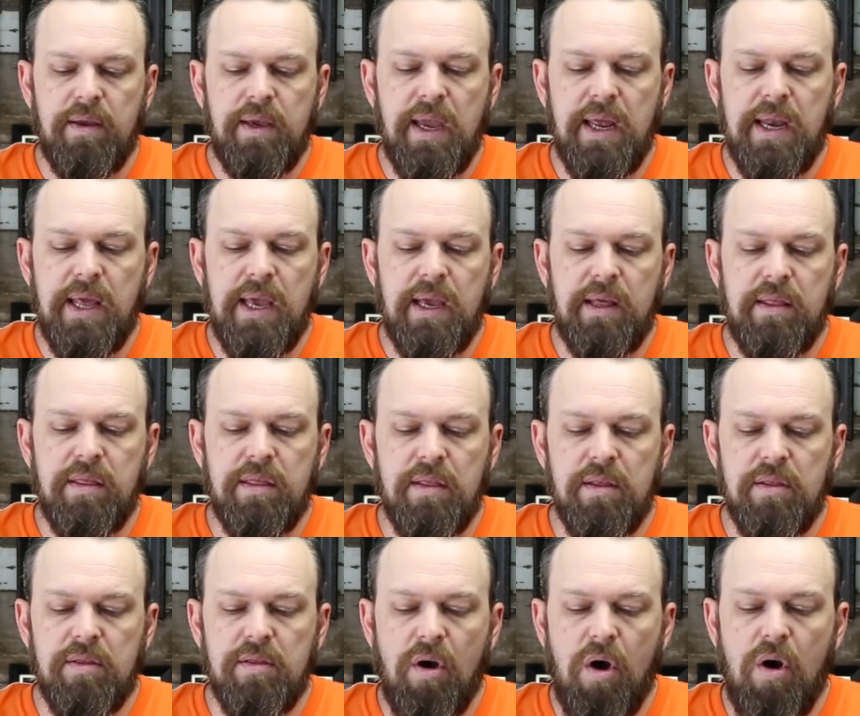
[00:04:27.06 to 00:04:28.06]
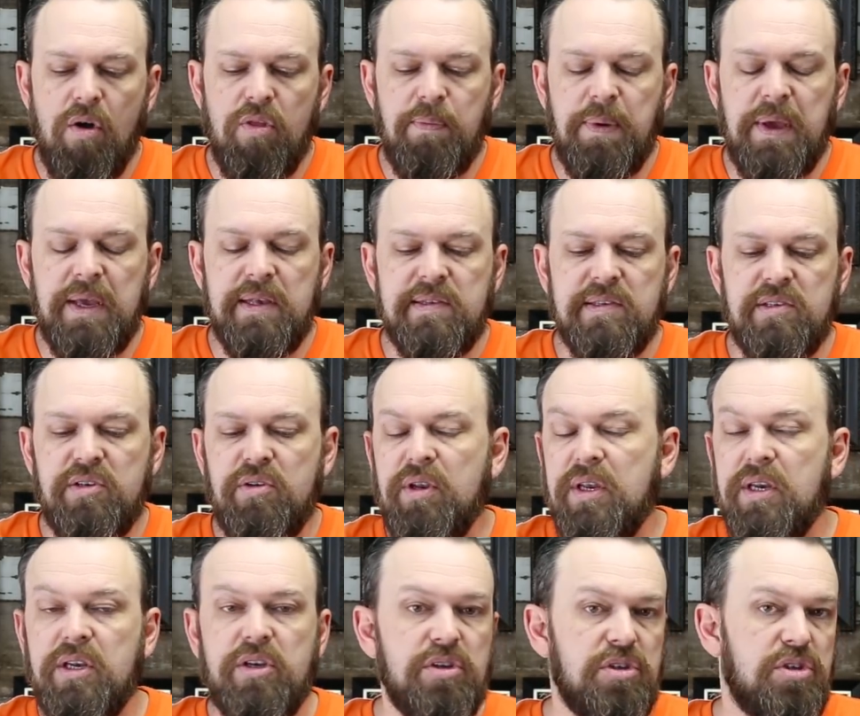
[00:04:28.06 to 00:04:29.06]
getting all the pieces you
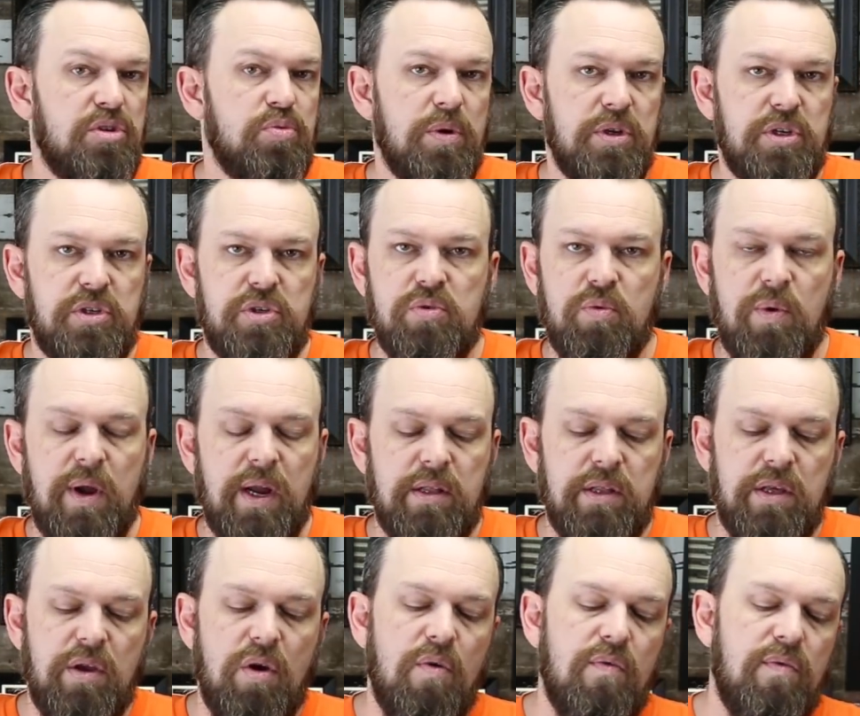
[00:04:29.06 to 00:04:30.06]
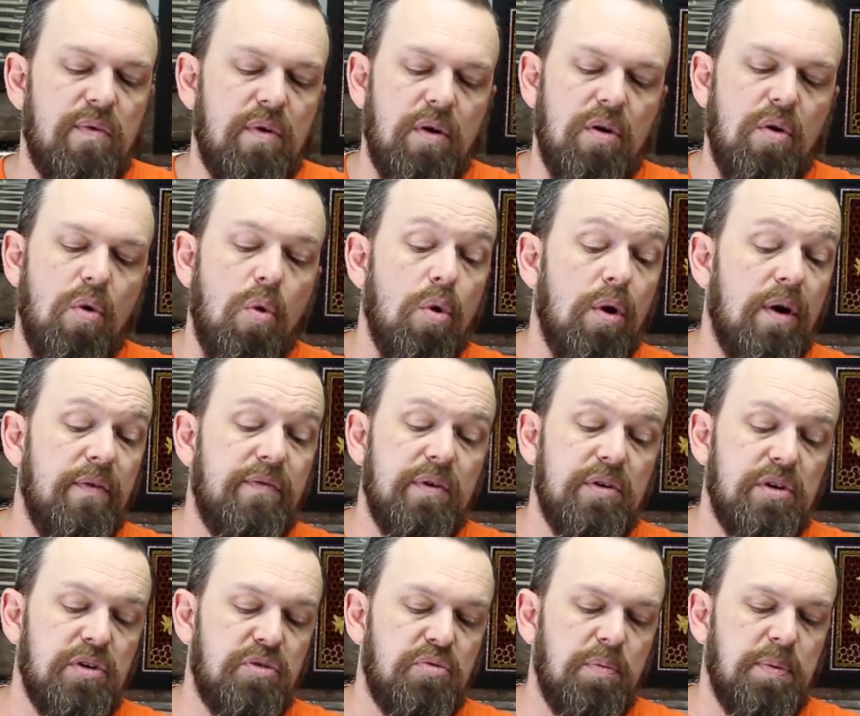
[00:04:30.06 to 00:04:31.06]
need to just switch directly over, or if
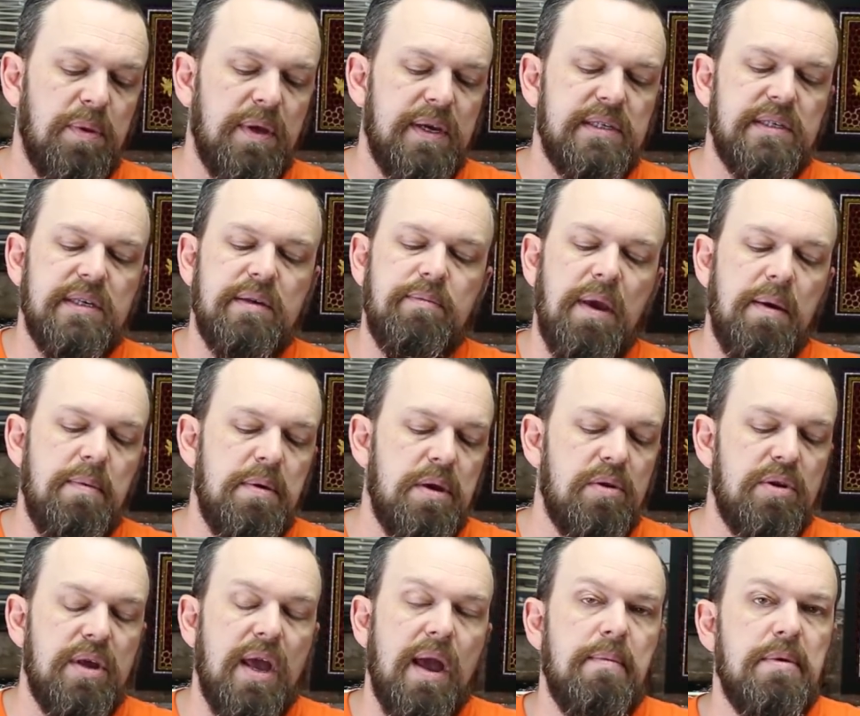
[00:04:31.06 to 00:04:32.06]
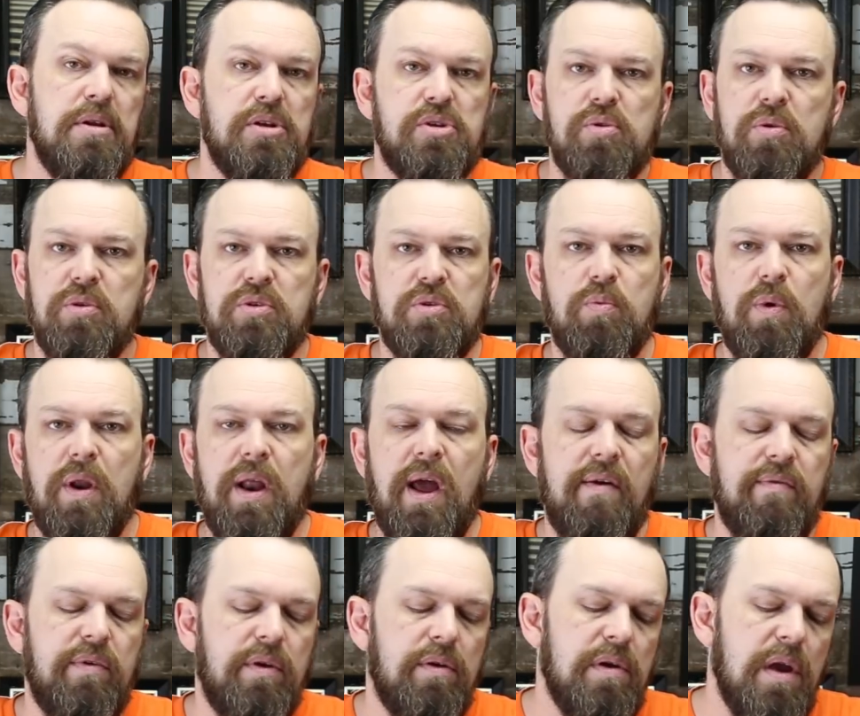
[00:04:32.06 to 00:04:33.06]
you're just replacing, maybe you damaged yours or what
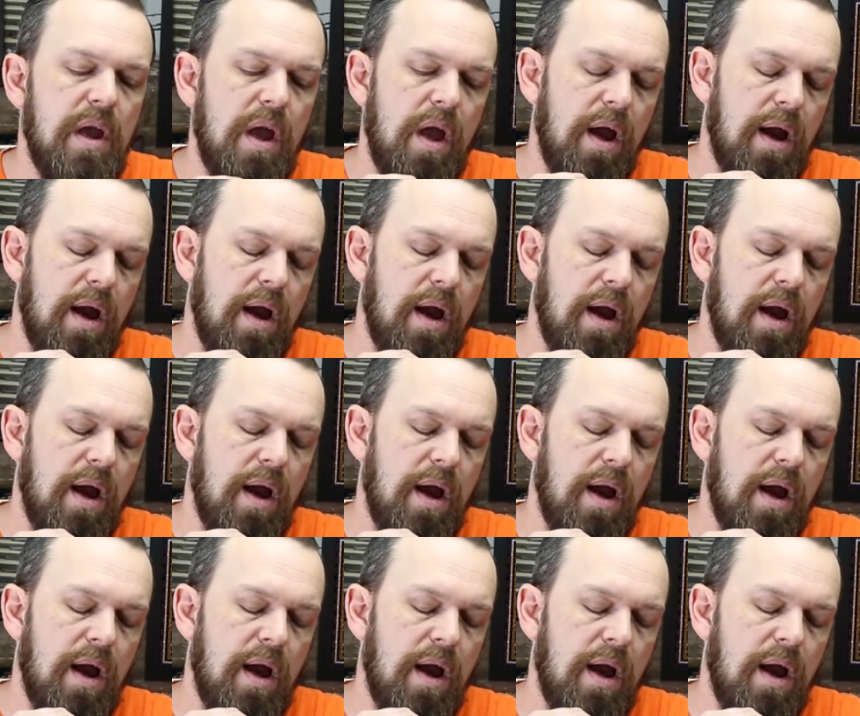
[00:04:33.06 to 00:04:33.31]
have you.